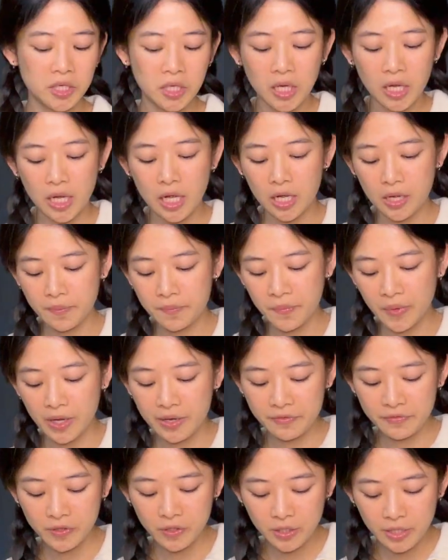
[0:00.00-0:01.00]
I
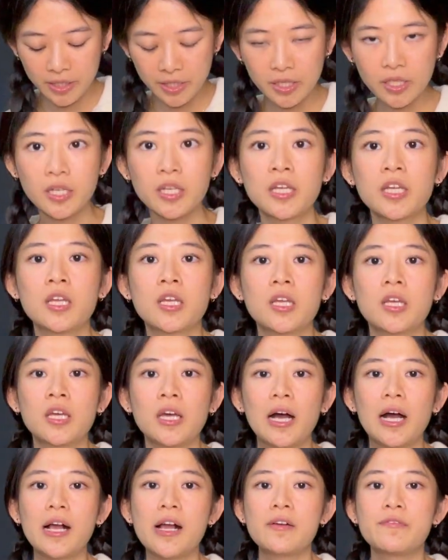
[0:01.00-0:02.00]
feel like
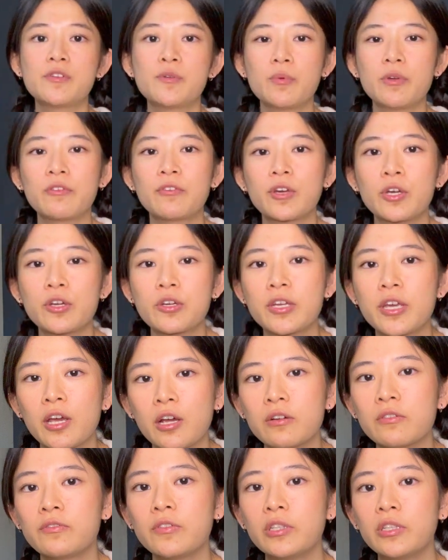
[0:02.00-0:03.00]
I have to be very
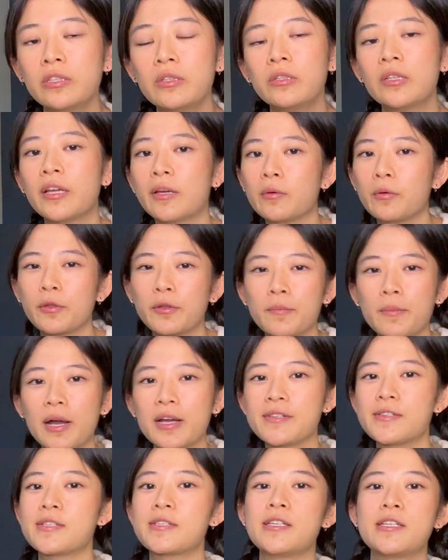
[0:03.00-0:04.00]
careful, like with my
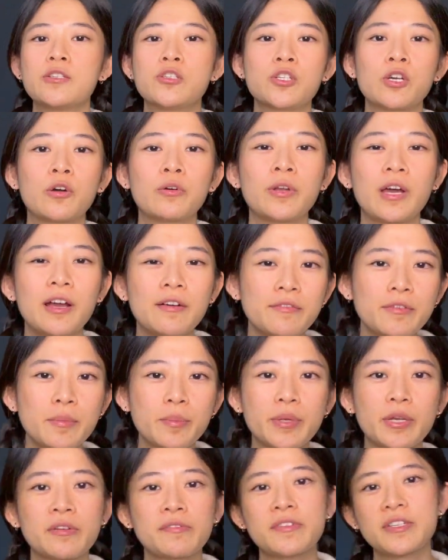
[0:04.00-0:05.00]
skin tone. I have a bit
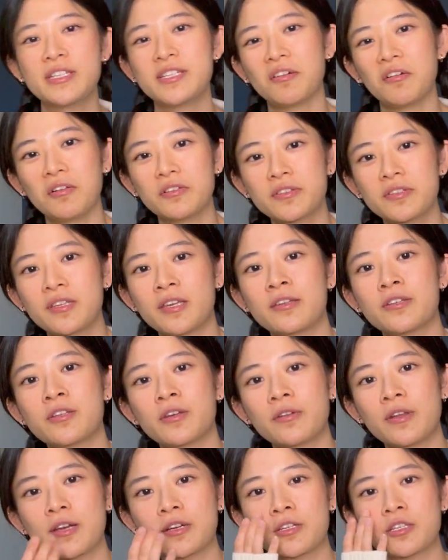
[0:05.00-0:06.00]
of a dull skin tone
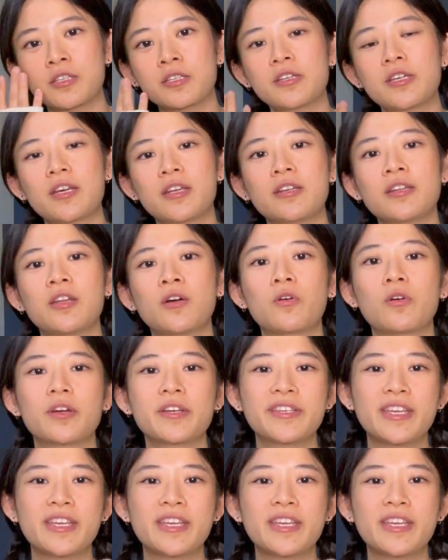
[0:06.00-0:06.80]
actually, or a